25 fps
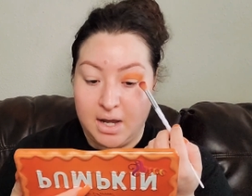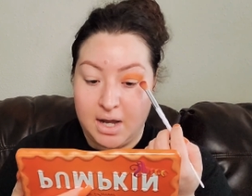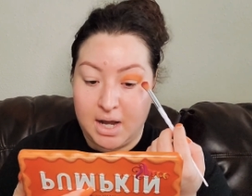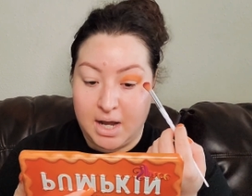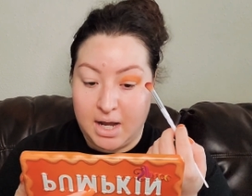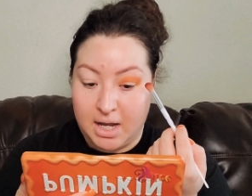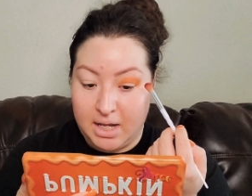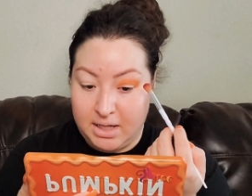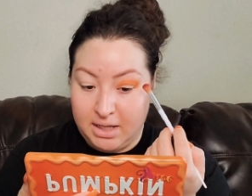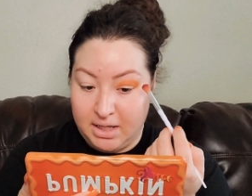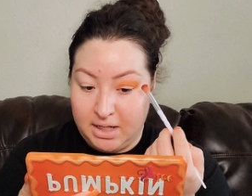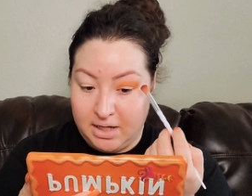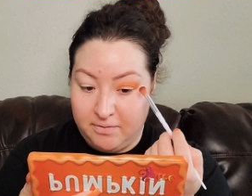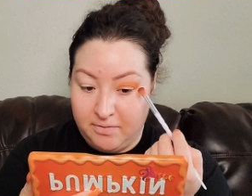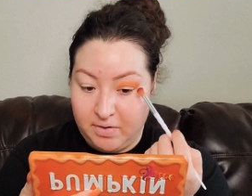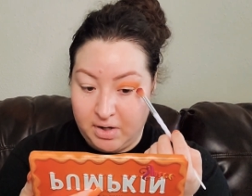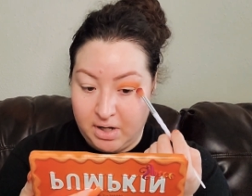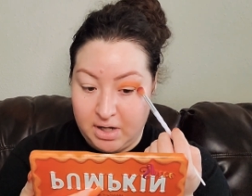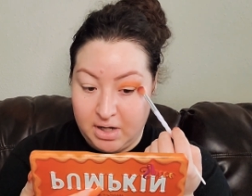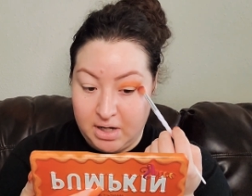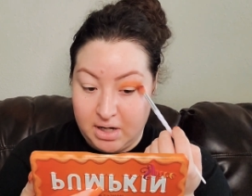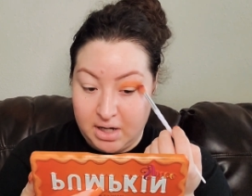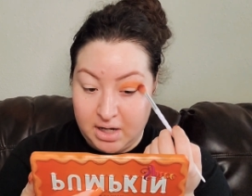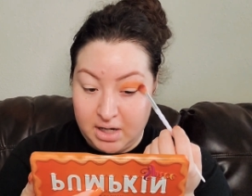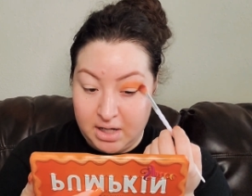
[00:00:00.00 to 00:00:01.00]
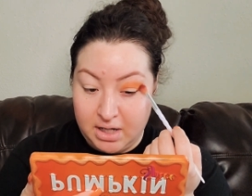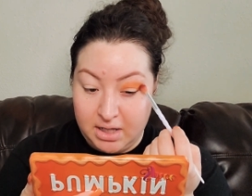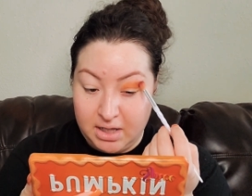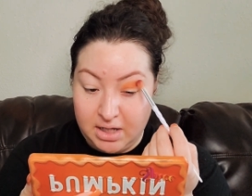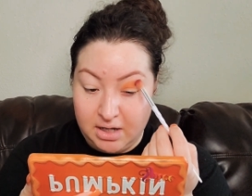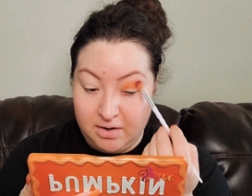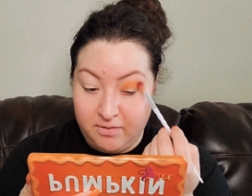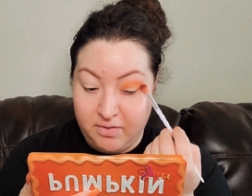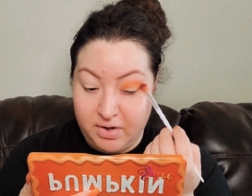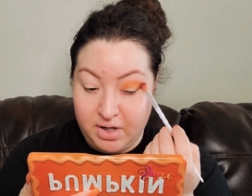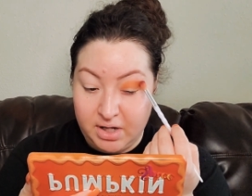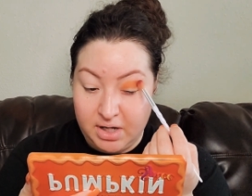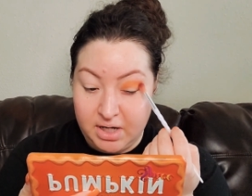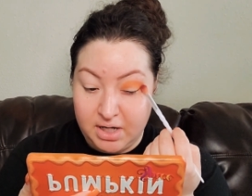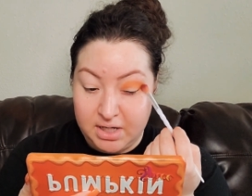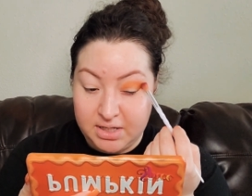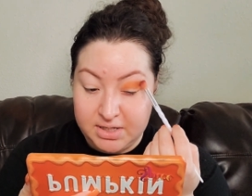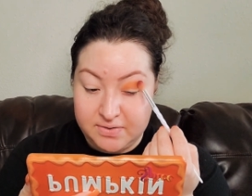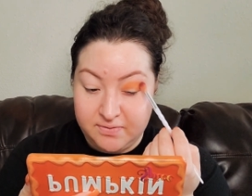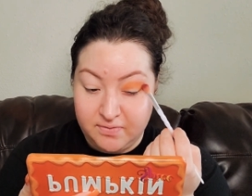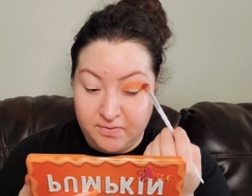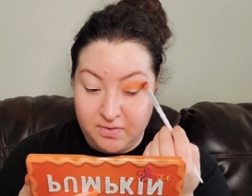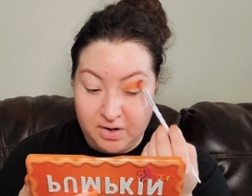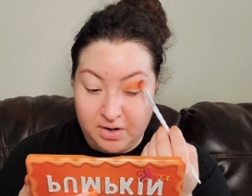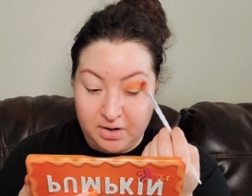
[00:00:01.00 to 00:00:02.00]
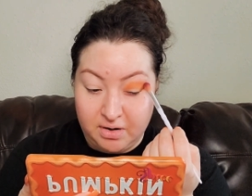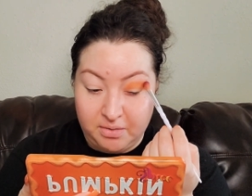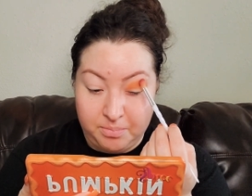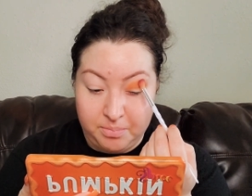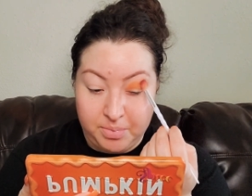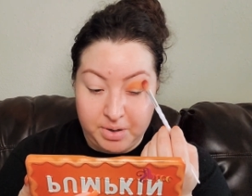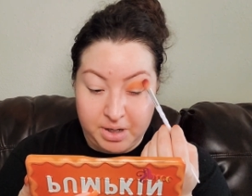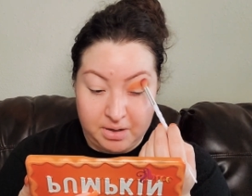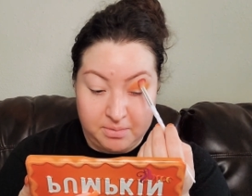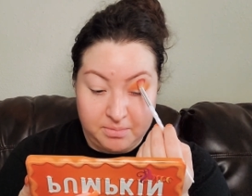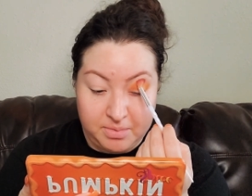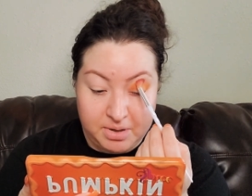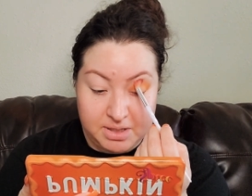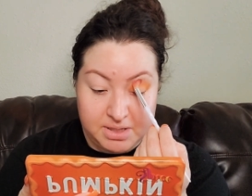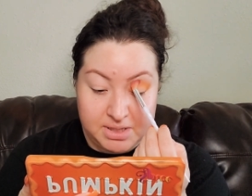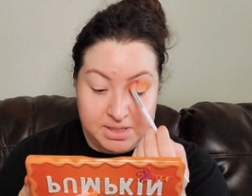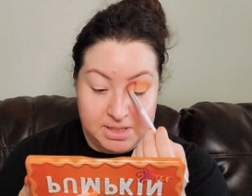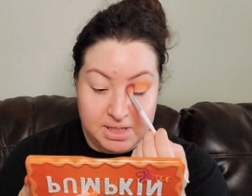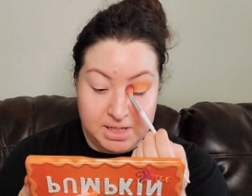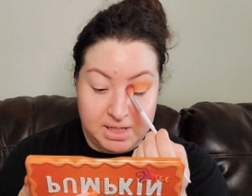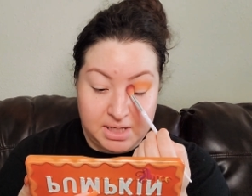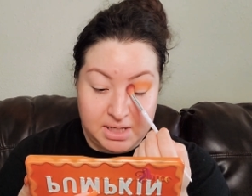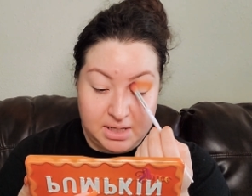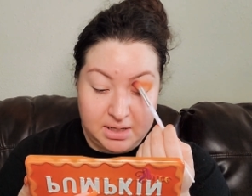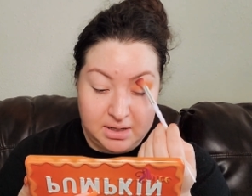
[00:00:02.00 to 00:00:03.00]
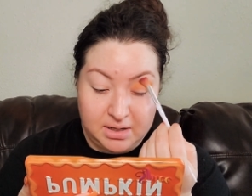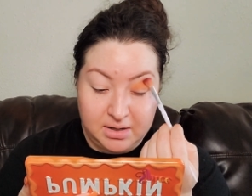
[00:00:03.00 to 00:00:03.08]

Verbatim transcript: I love it I love it it's very pigmented